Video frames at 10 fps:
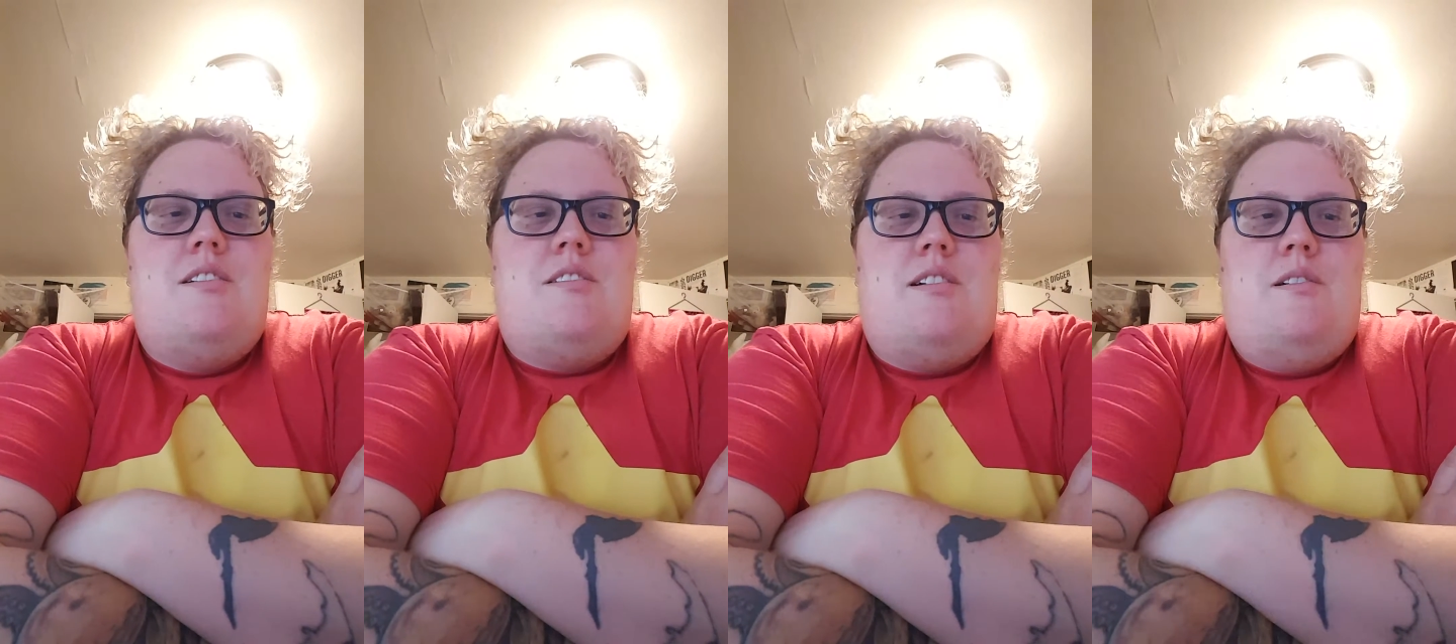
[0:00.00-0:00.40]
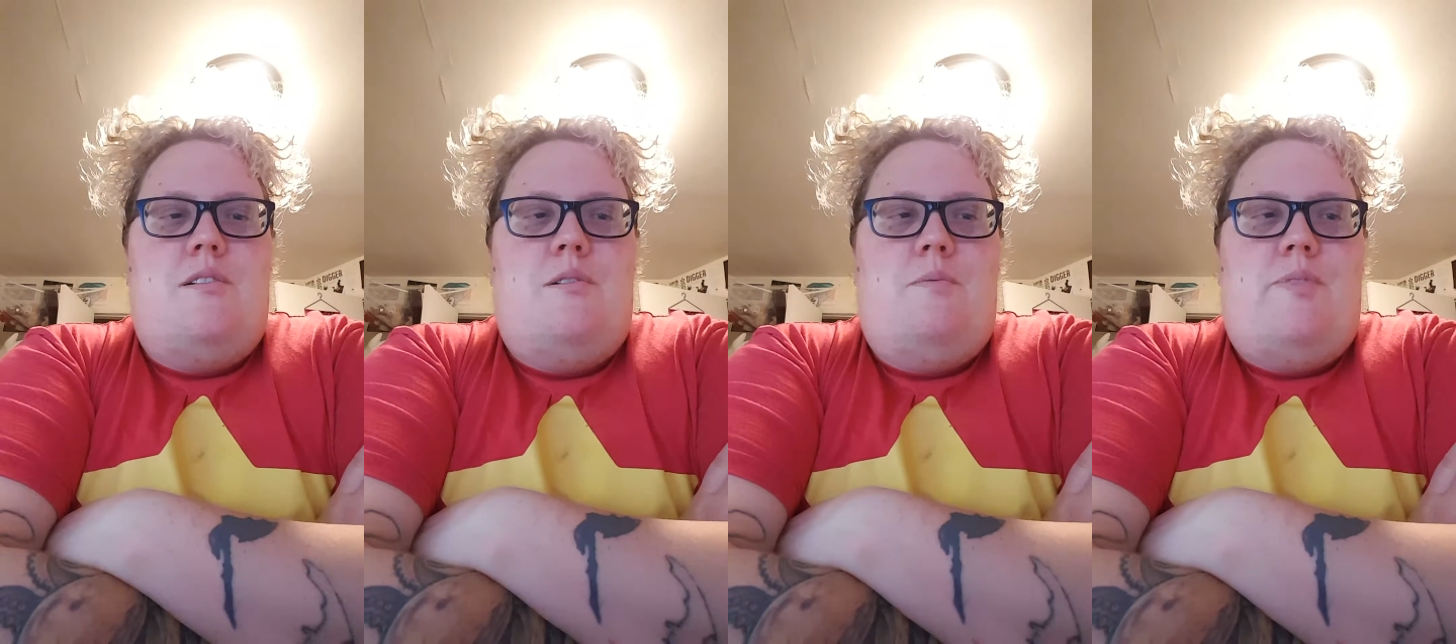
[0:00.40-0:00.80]

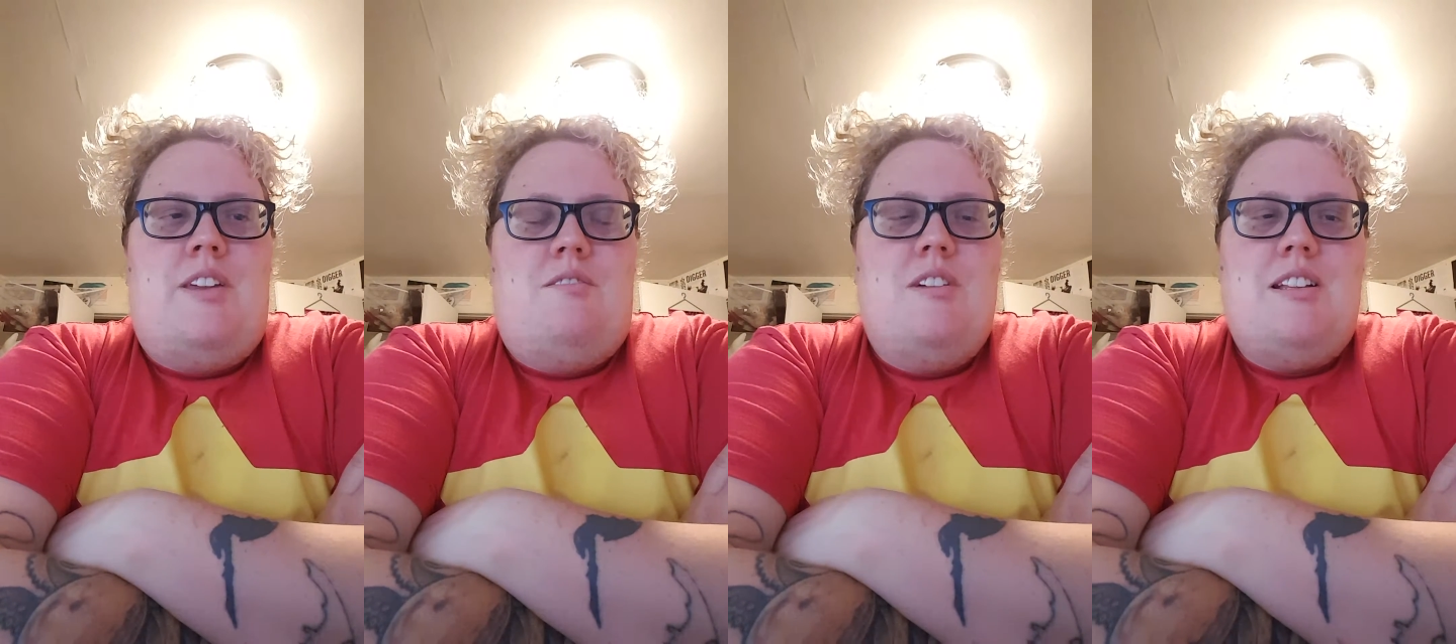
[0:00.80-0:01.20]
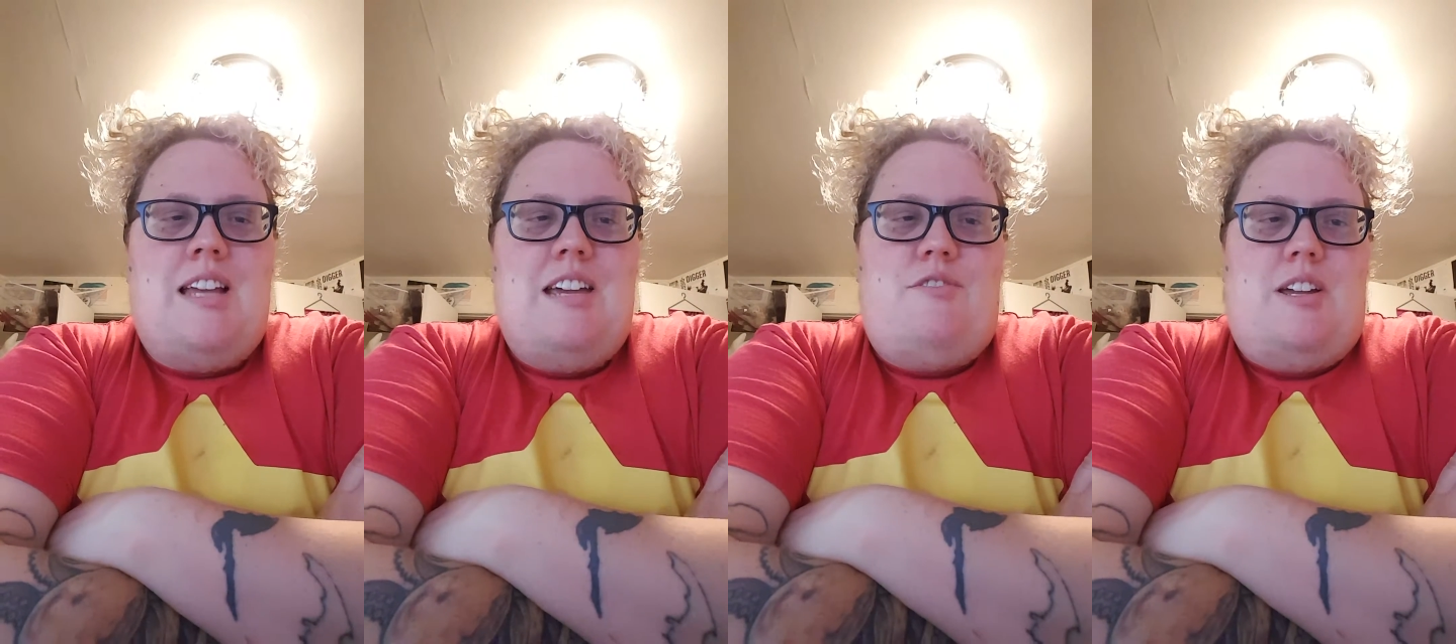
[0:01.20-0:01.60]
So in real
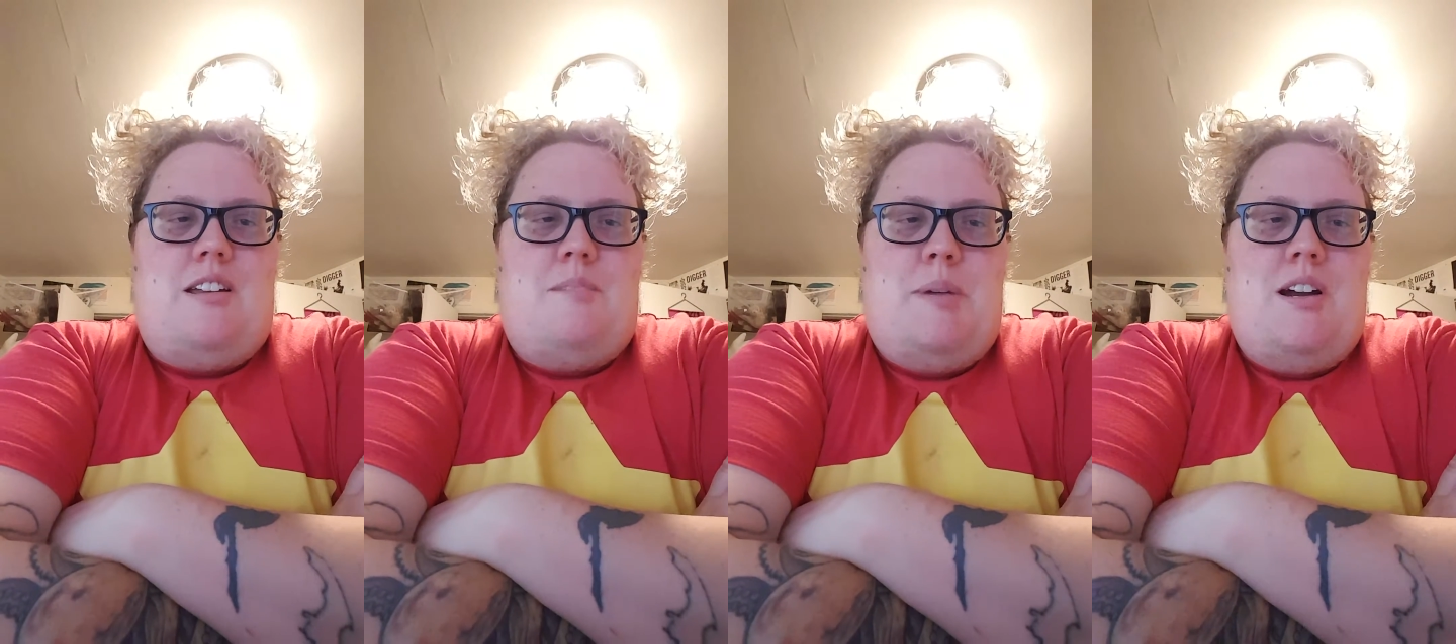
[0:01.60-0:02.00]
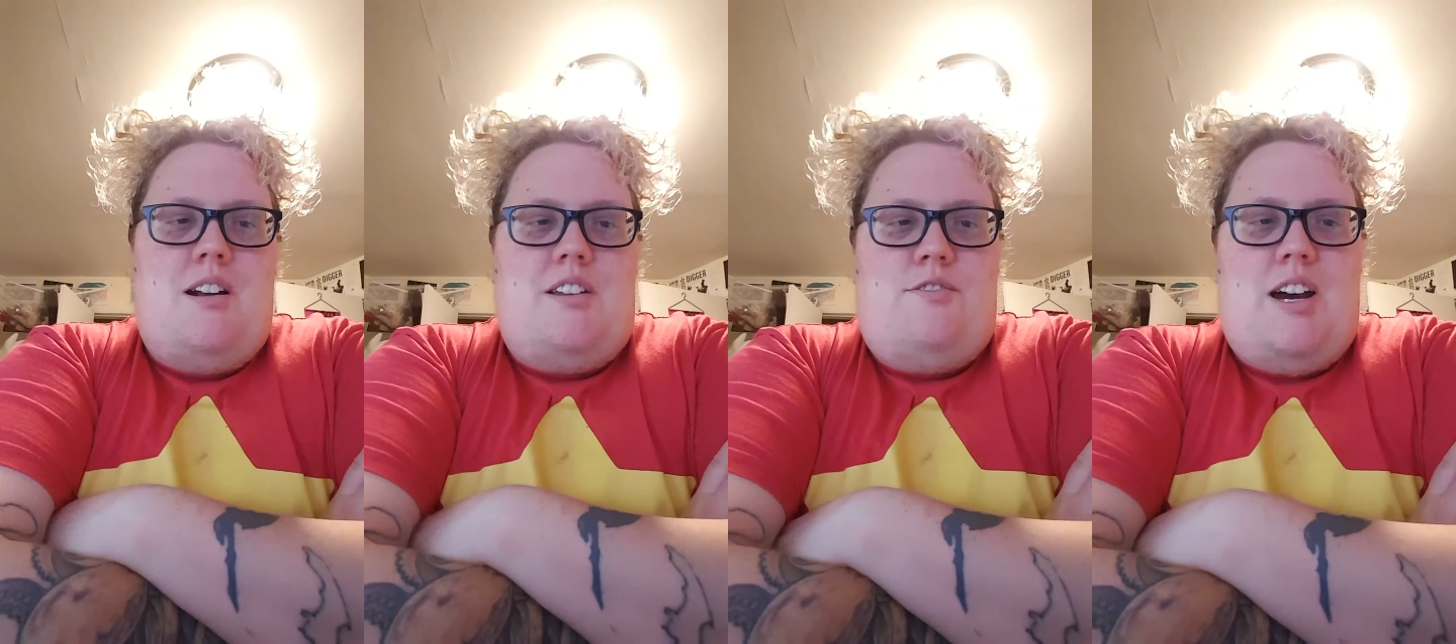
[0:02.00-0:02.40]
life, it can be
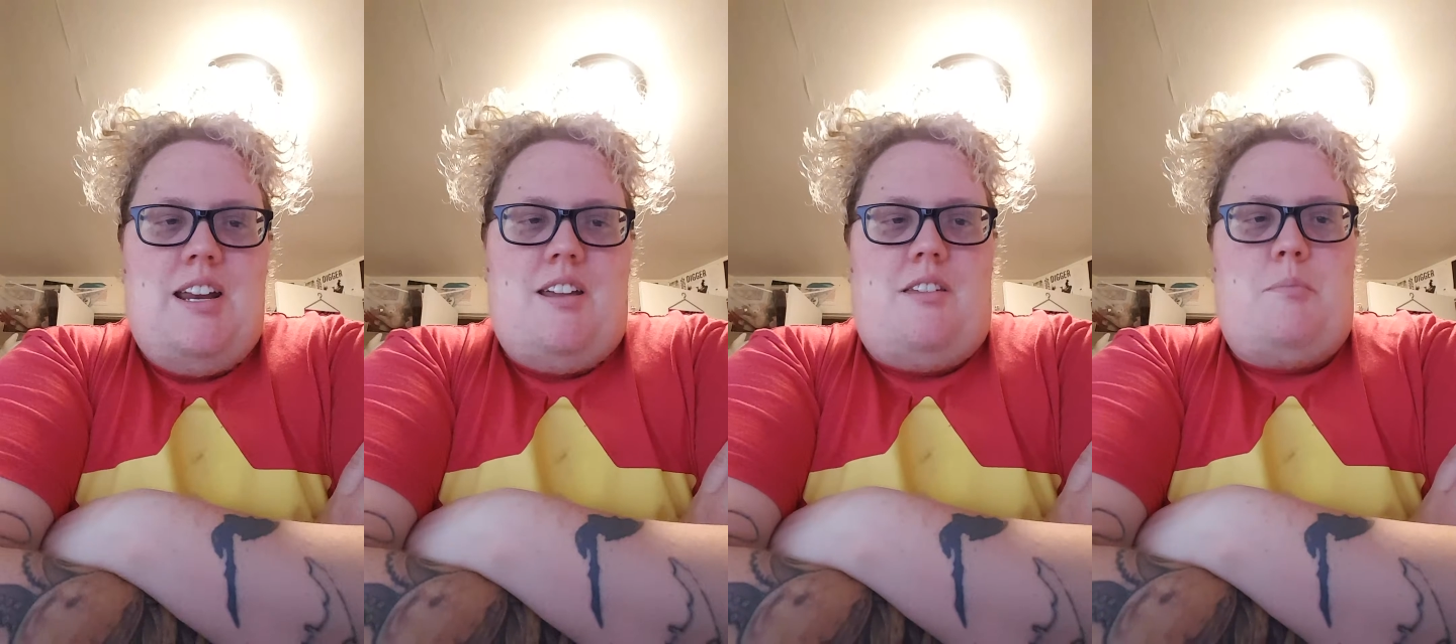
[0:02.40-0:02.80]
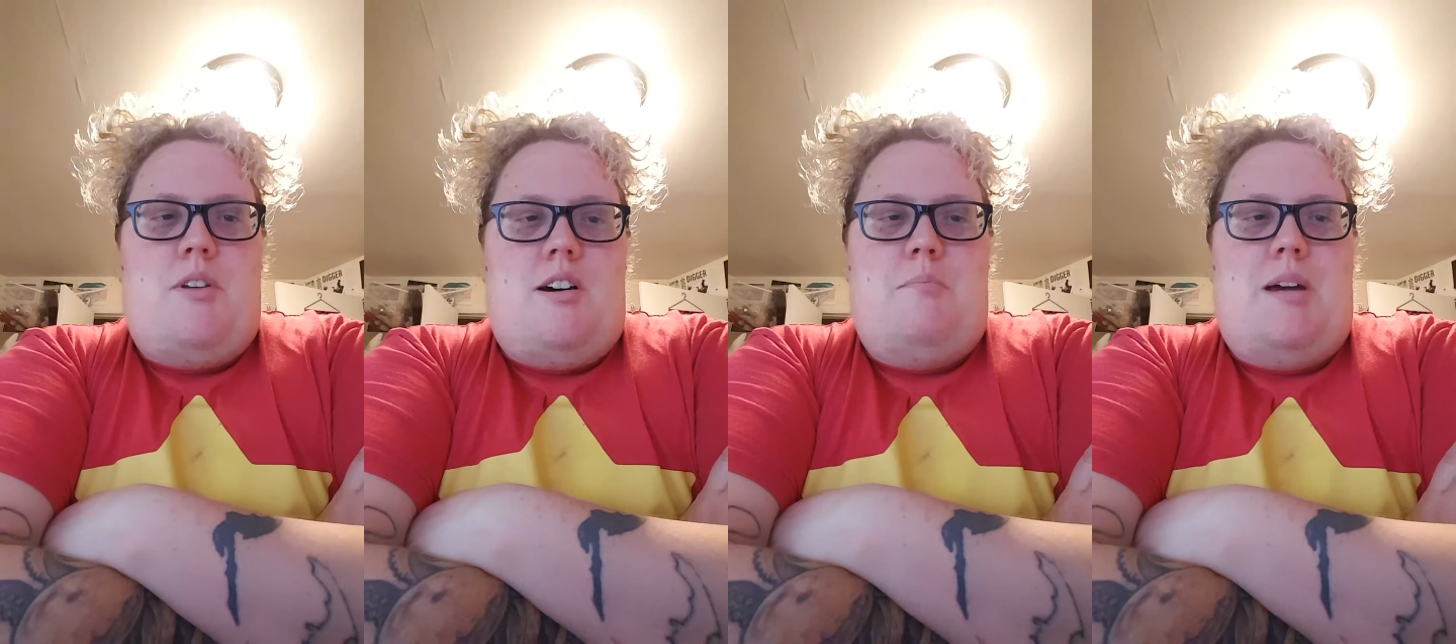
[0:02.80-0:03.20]
hard to find other
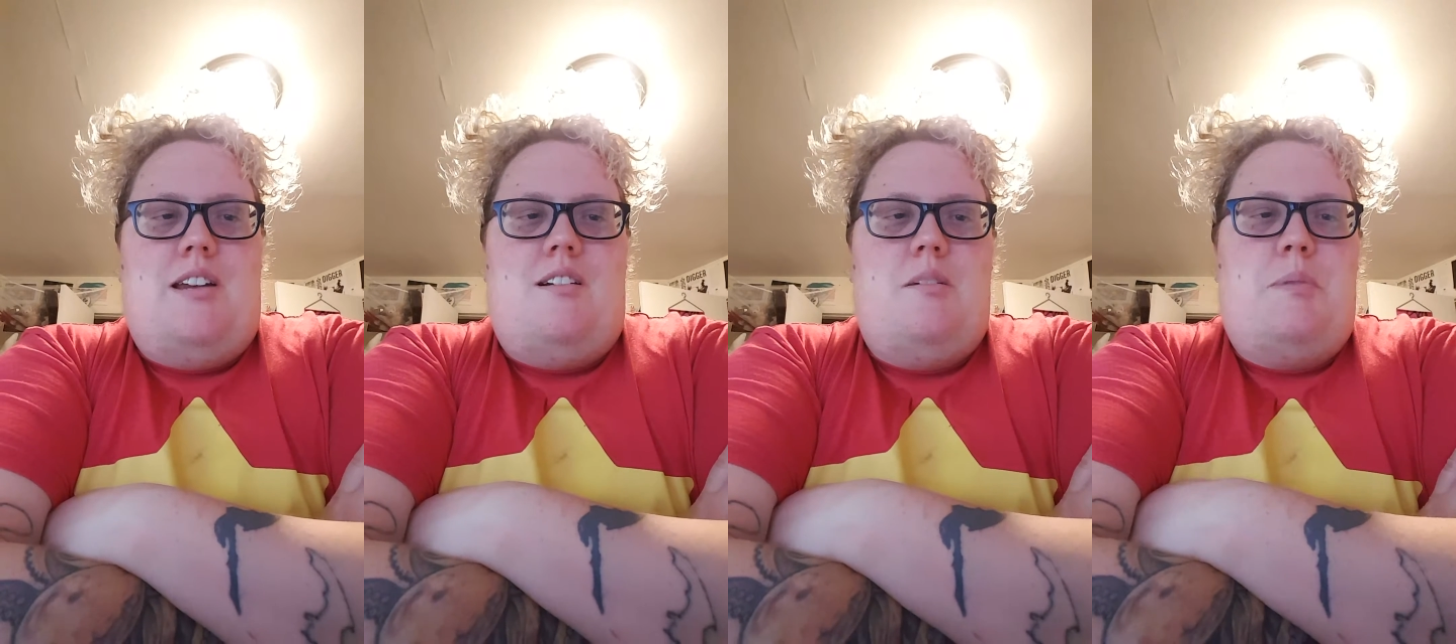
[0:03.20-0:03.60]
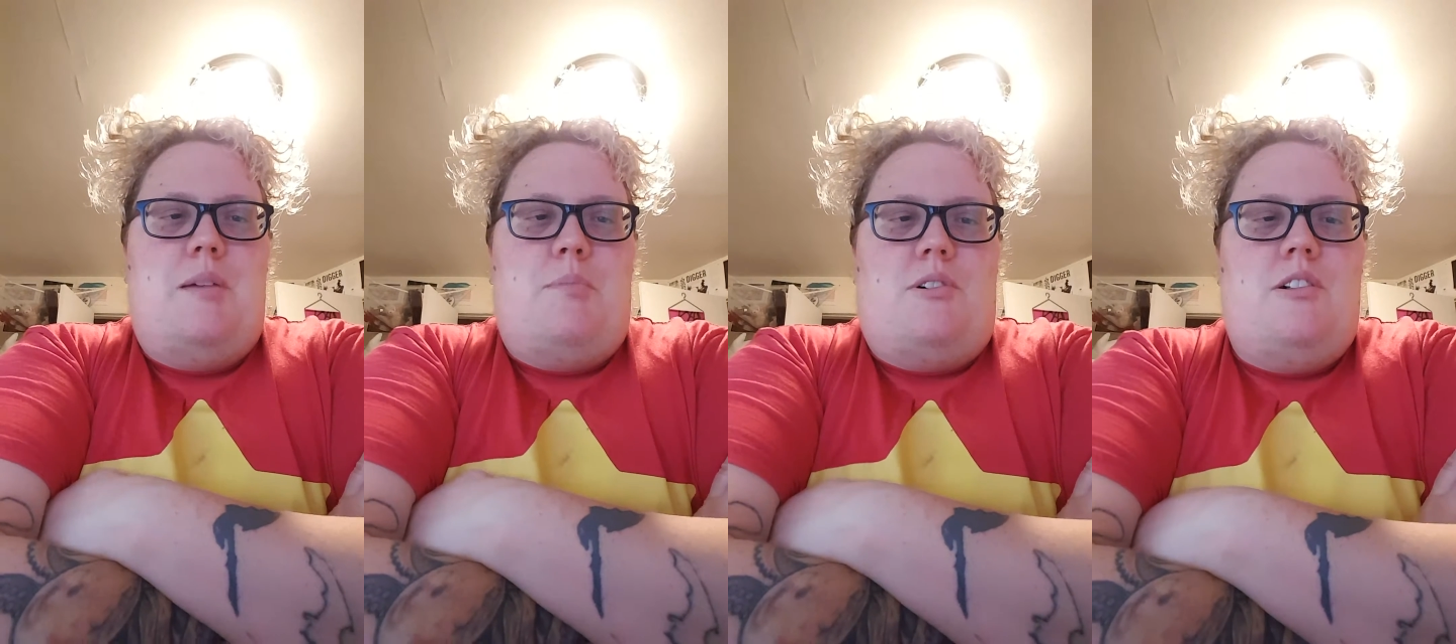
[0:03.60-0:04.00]
non-binary
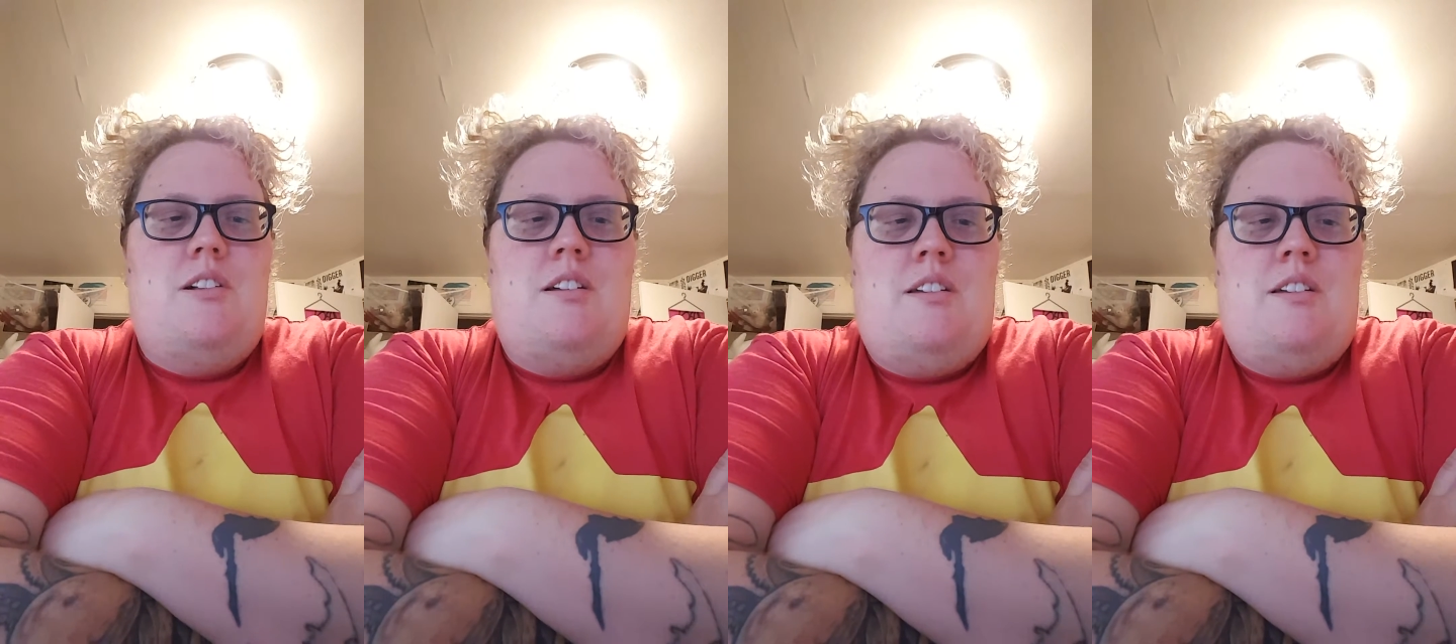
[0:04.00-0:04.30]
people.